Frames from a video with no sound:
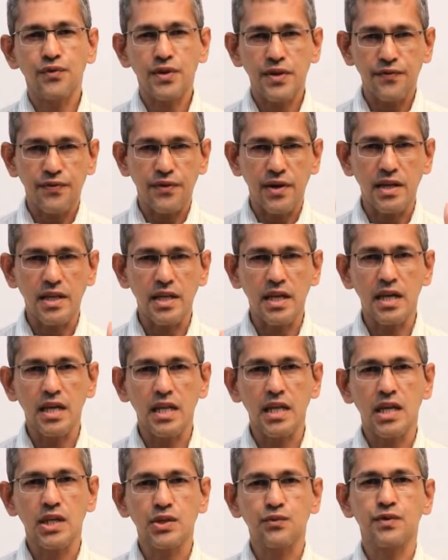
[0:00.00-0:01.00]
different
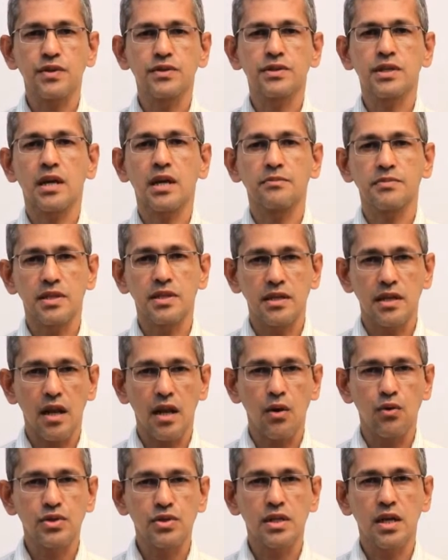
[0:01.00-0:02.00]
areas which comes under
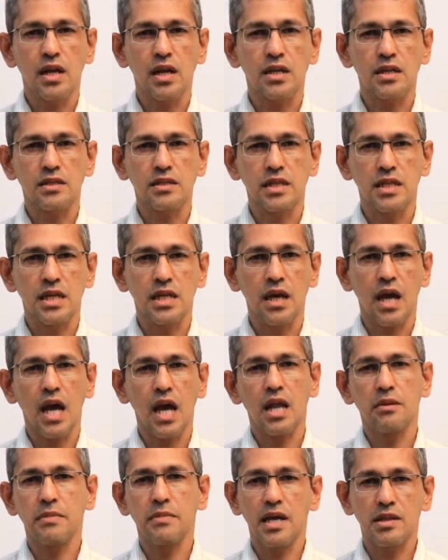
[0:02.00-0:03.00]
logical reasoning
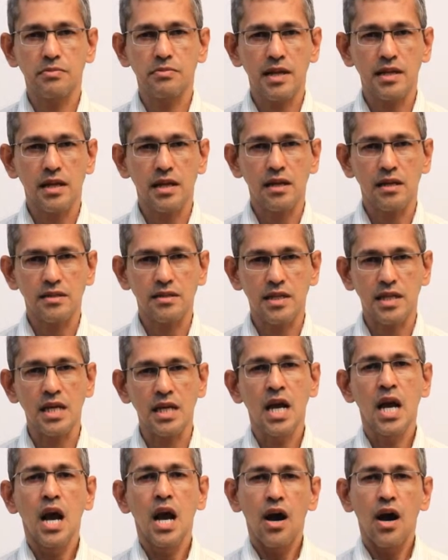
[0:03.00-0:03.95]
and mathematical reasoning.